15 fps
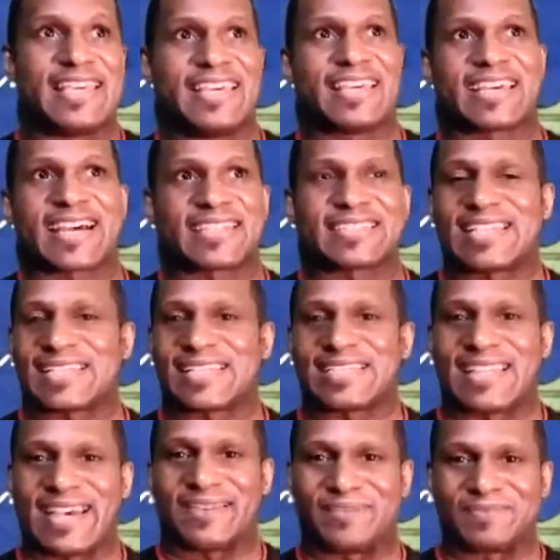It got taken
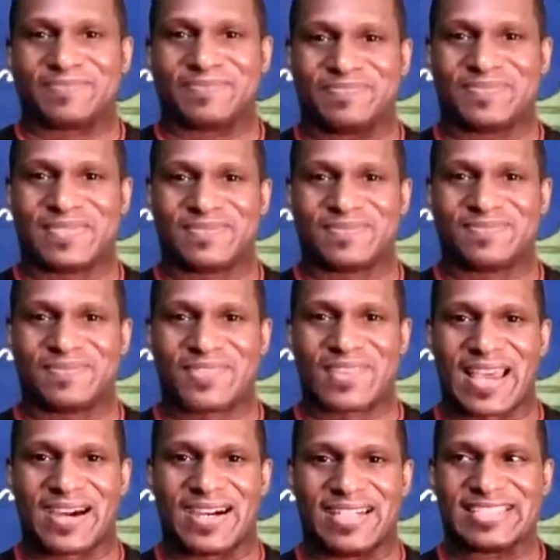down
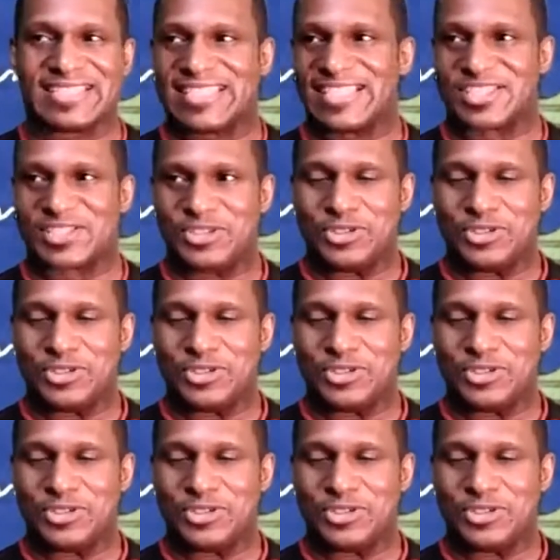under this